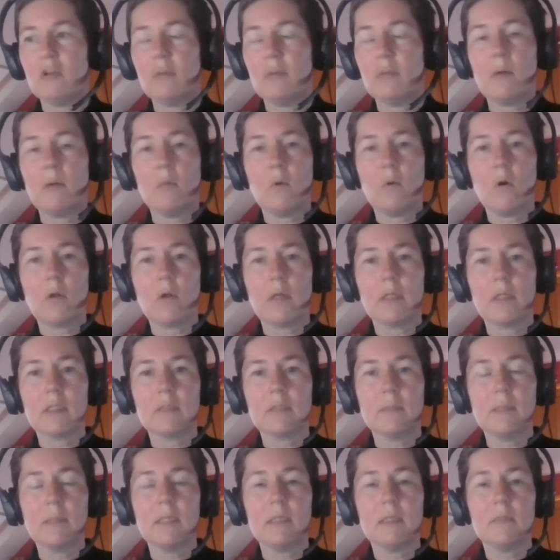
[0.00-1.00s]
about walking
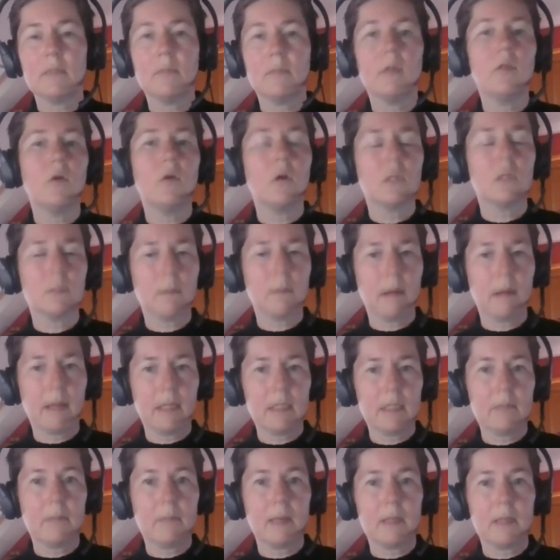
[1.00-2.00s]
speed, but not about
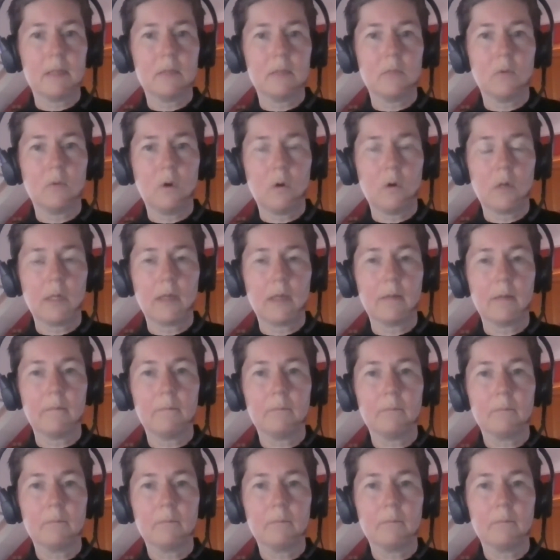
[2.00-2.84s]
independent walking.